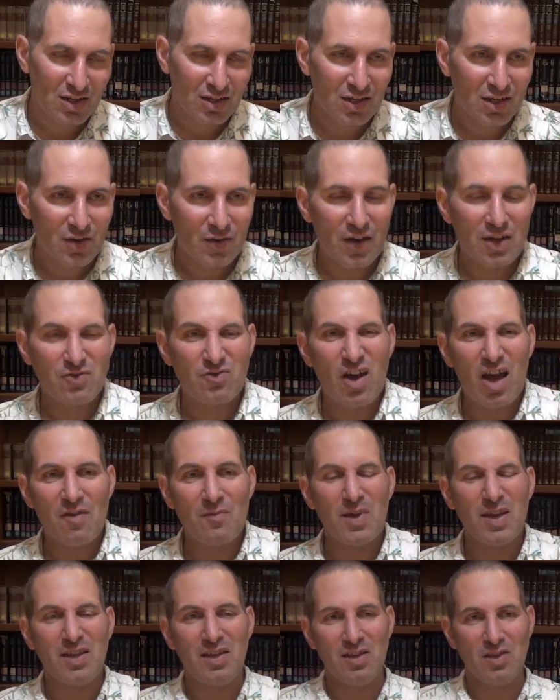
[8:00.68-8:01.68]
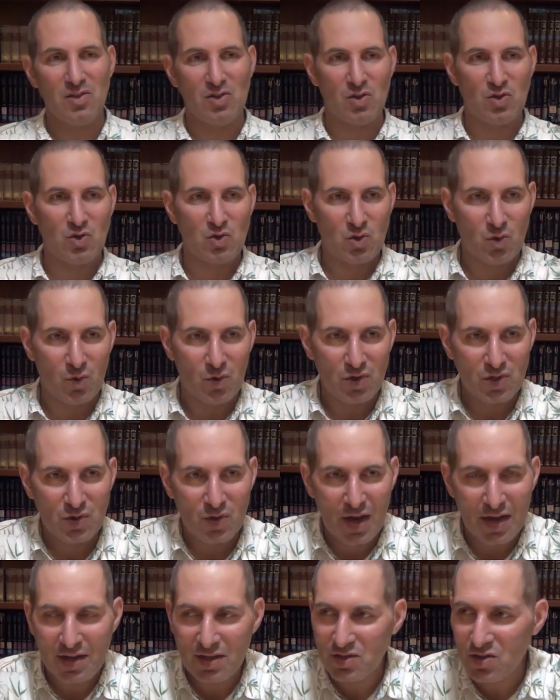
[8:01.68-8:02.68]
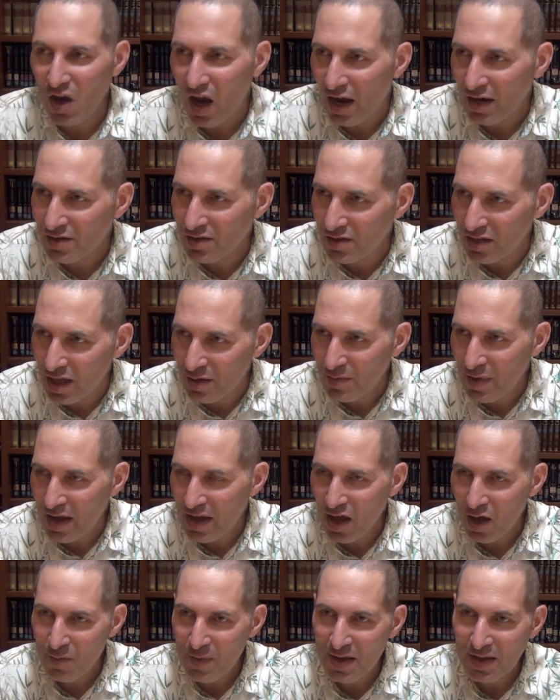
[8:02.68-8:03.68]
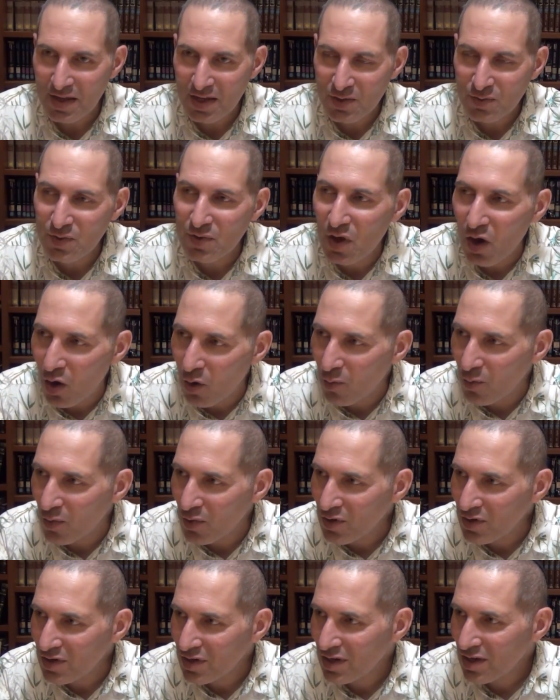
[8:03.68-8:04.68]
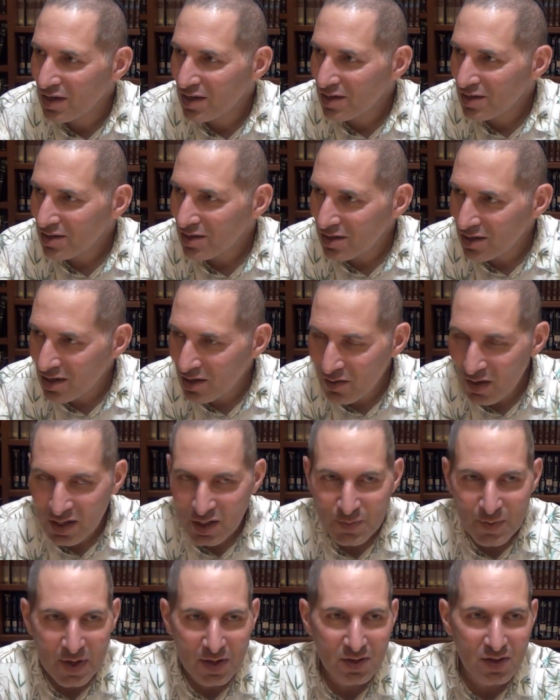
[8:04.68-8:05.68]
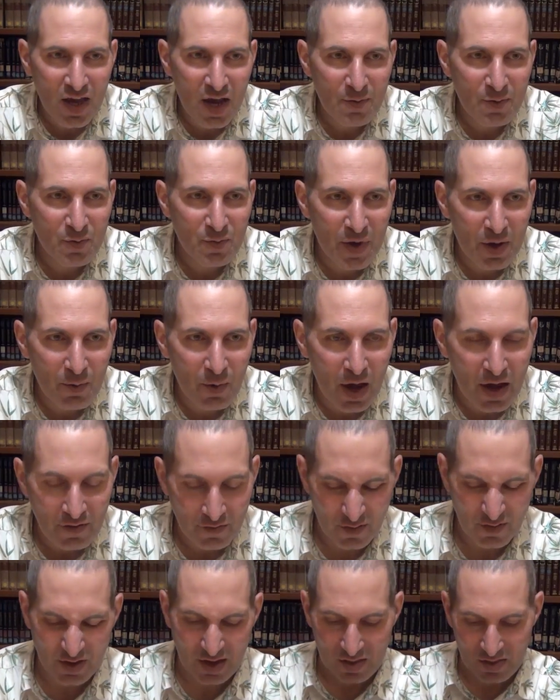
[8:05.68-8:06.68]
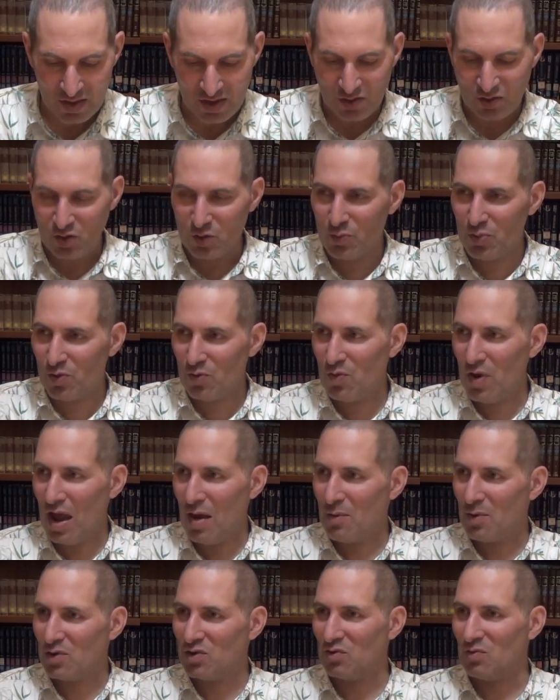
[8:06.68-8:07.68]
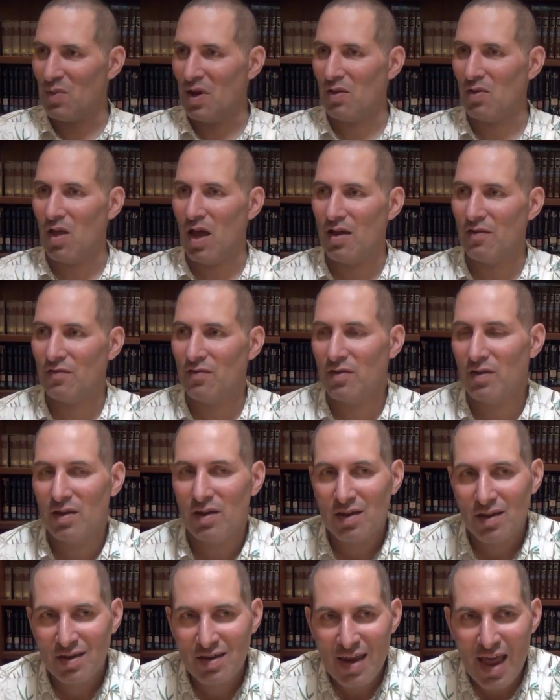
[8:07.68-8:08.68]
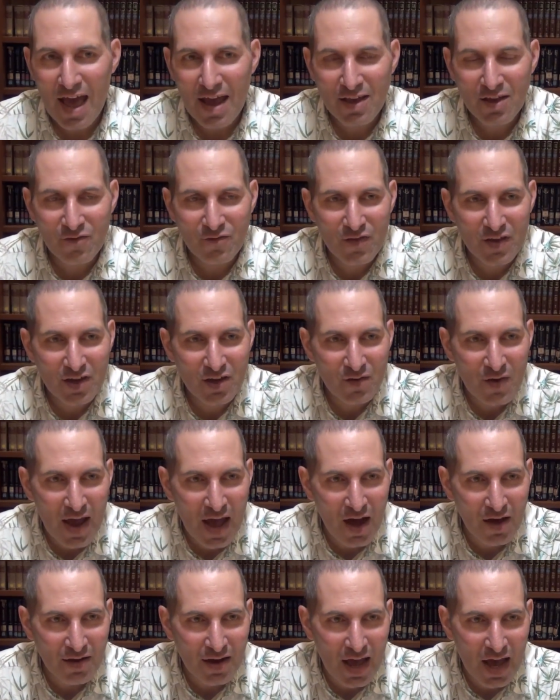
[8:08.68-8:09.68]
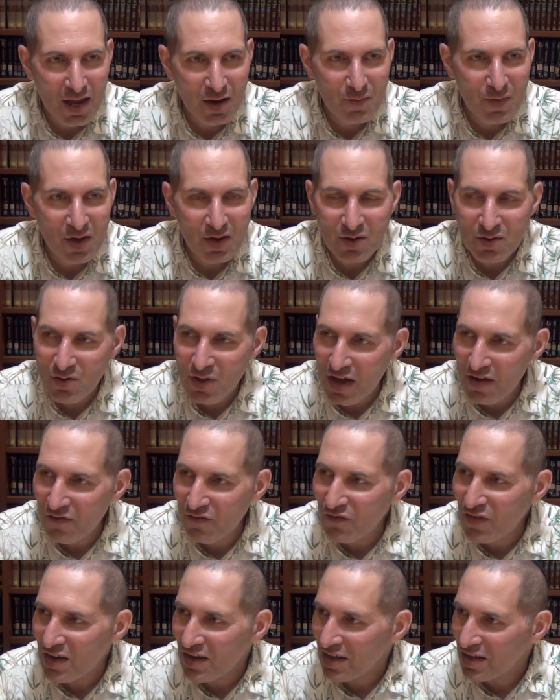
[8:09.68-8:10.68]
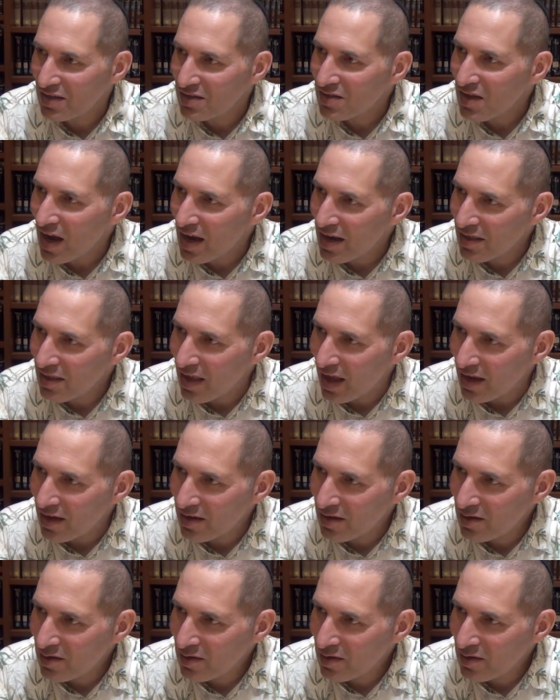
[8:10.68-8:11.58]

I drive my kids to school so I can talk to them. I help my kids with homework. I spend time with my wife. Okay, these are the parameters of my life. Now you figure out how to make your life fit inside that.